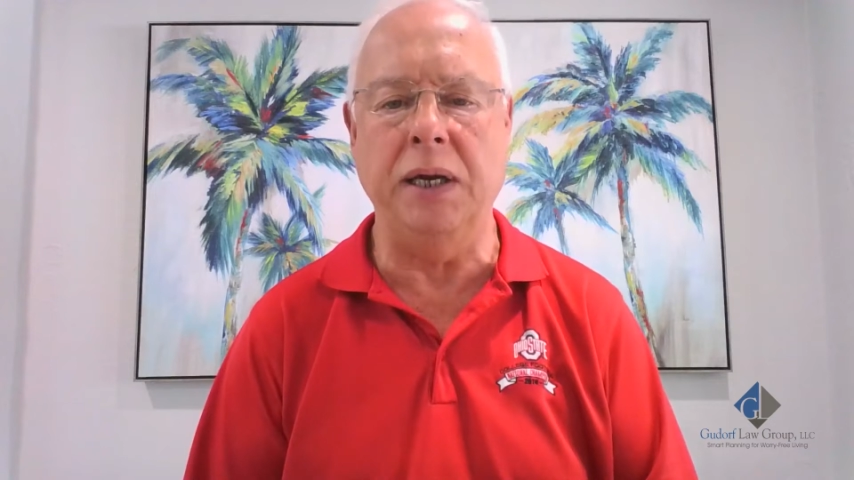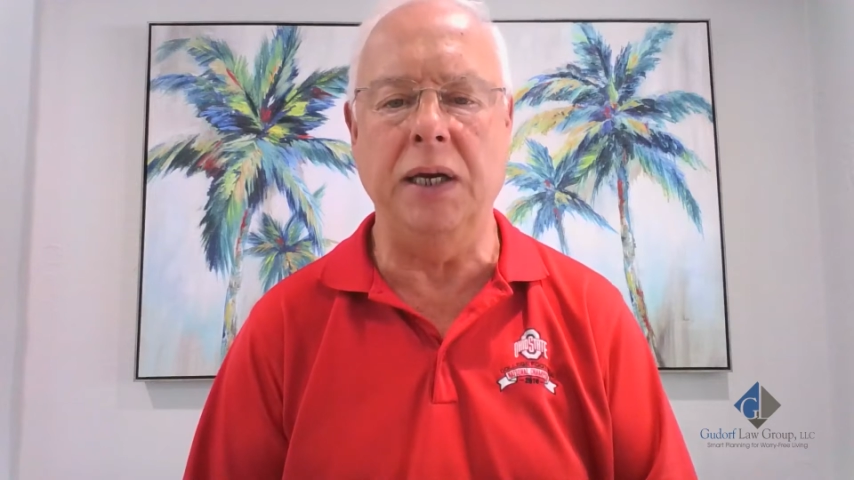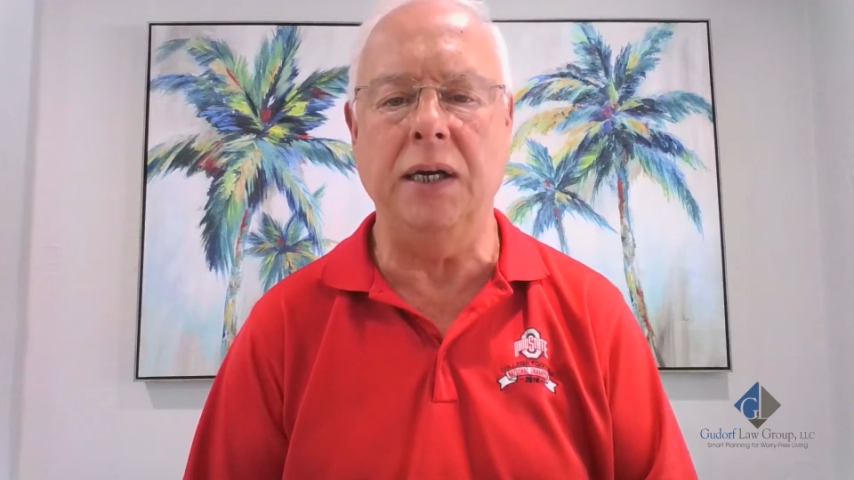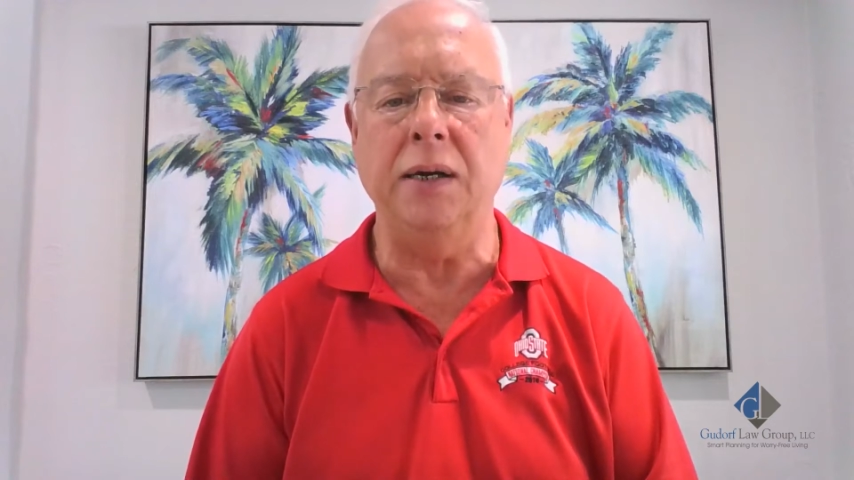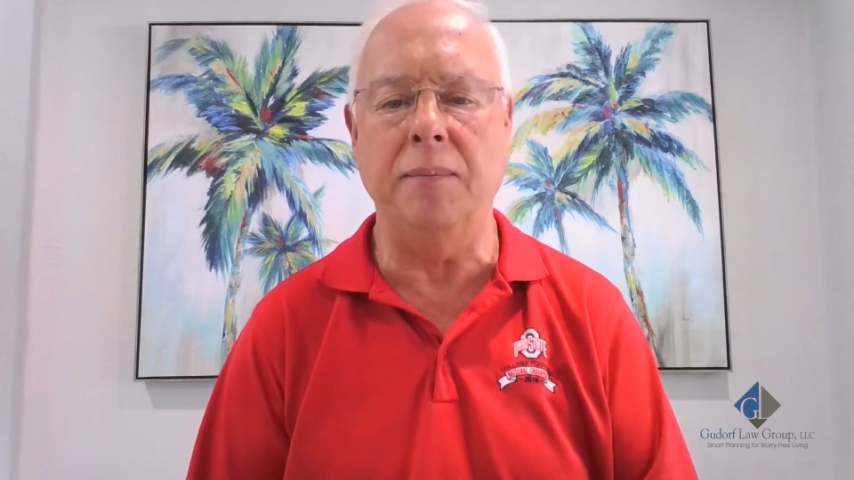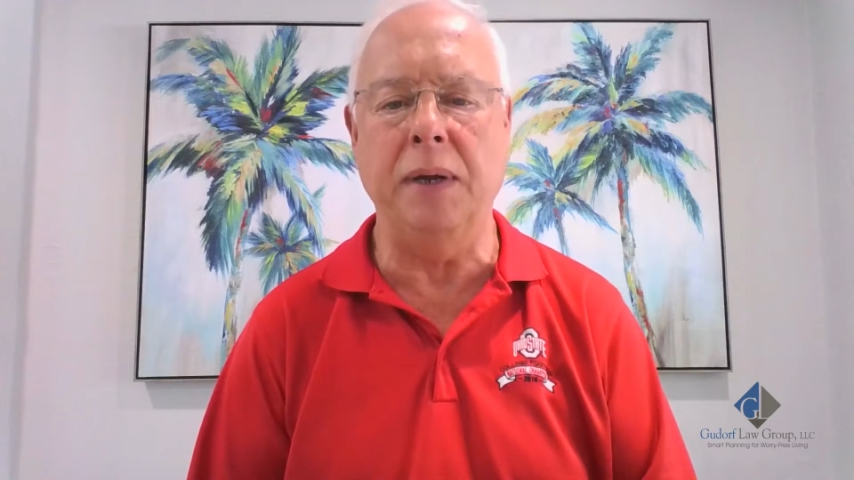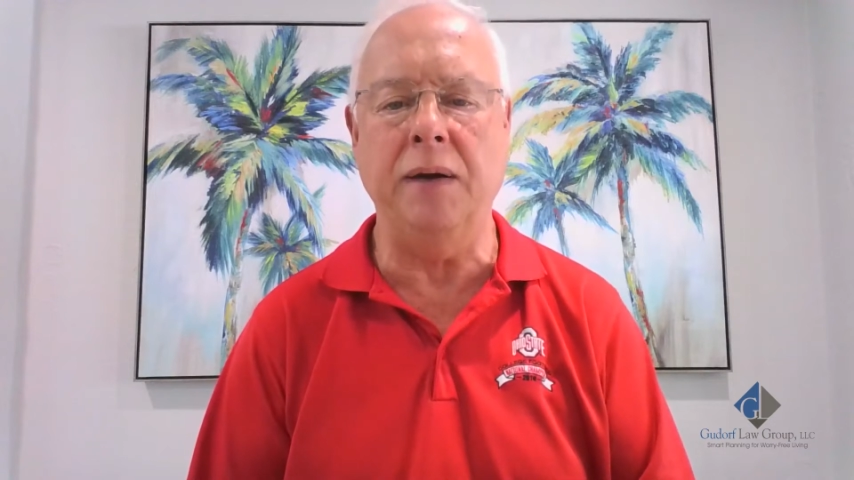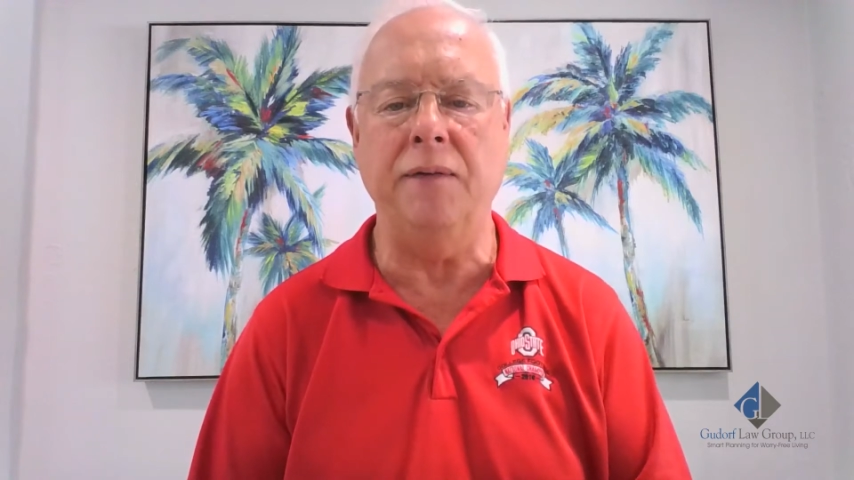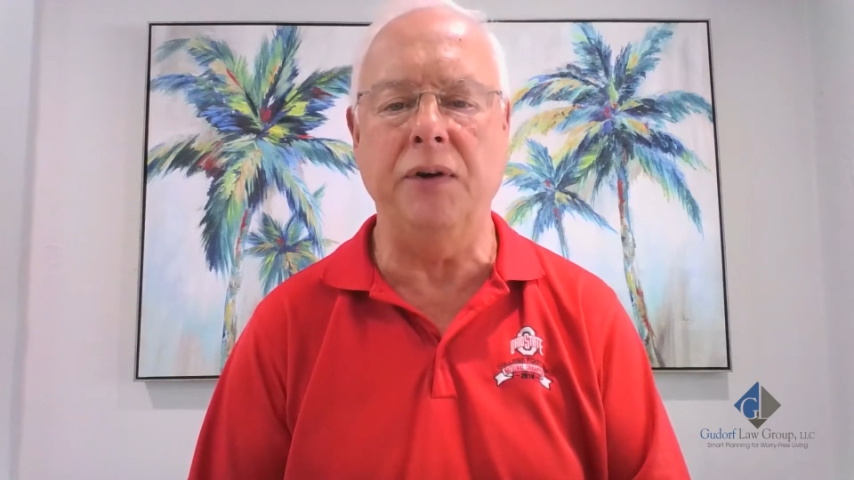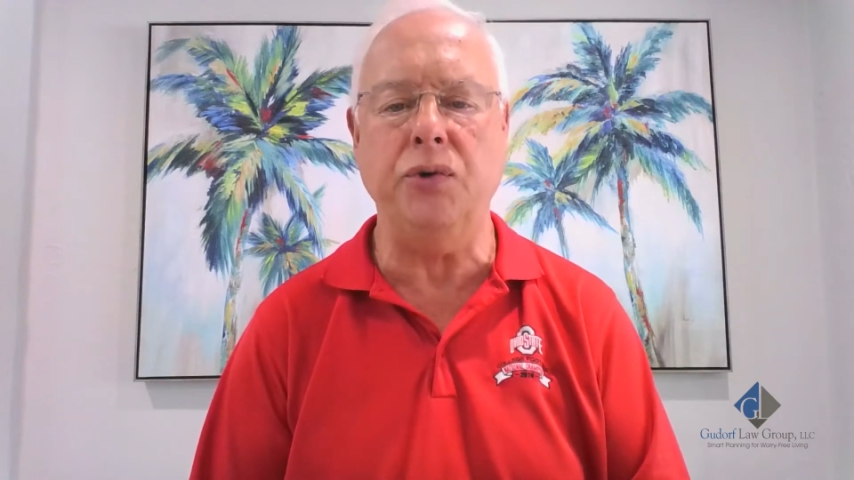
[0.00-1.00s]
be an income
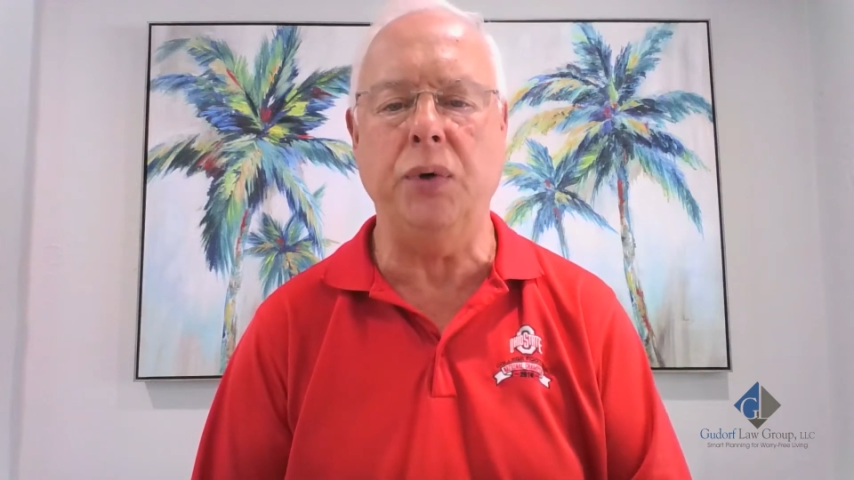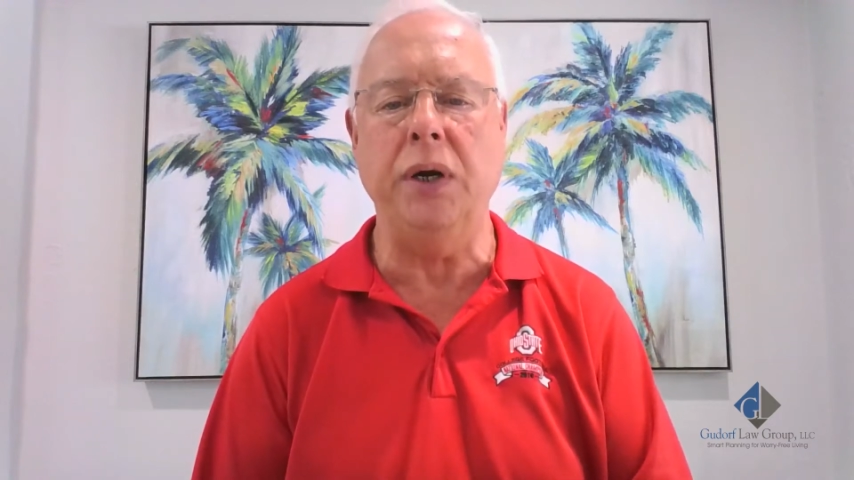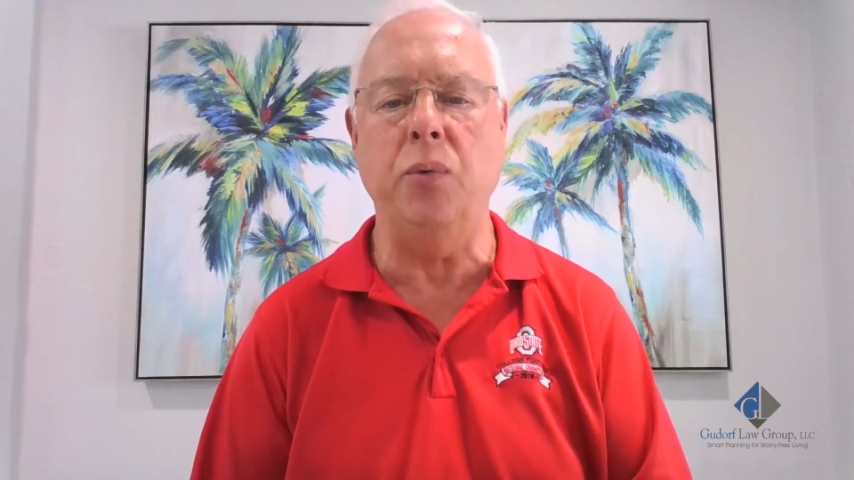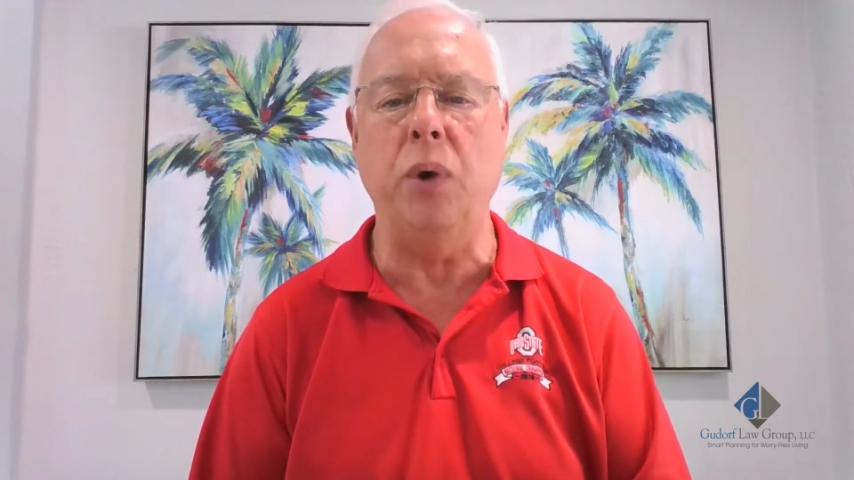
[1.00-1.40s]
beneficiary,